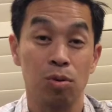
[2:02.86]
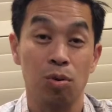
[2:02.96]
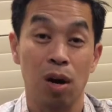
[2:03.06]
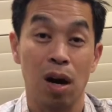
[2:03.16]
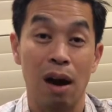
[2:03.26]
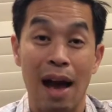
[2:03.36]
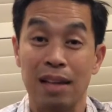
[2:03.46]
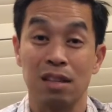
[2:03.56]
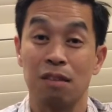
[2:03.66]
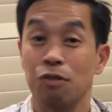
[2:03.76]
who are
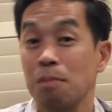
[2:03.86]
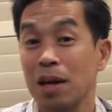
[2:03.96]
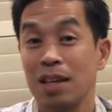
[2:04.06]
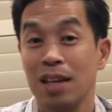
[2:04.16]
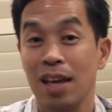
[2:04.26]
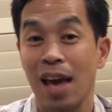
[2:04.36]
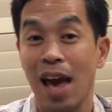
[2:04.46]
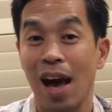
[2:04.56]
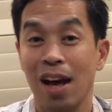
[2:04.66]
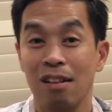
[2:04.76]
asking for money
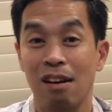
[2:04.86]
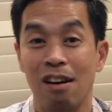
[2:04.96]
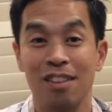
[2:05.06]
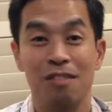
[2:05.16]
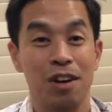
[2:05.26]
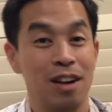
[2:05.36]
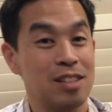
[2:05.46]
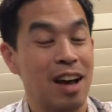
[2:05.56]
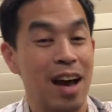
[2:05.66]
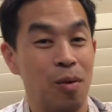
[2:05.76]
along the
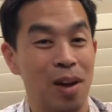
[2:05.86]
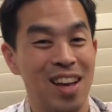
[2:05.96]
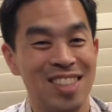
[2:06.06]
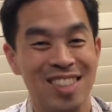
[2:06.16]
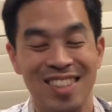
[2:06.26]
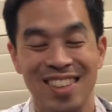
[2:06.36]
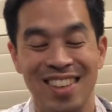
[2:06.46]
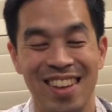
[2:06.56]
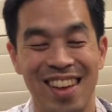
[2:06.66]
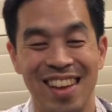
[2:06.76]
various highways
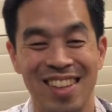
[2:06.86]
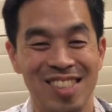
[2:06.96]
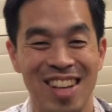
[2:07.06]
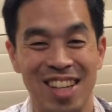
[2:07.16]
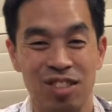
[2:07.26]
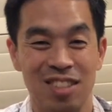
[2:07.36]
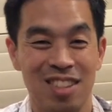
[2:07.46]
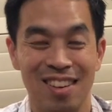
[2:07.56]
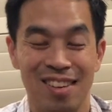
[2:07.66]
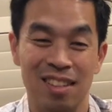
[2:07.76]

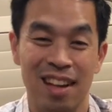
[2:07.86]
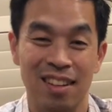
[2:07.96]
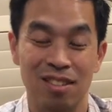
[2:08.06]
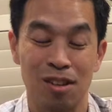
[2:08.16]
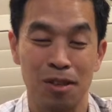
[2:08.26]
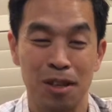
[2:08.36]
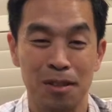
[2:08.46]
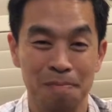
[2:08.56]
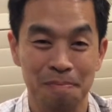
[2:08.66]
intersections here in San Antonio.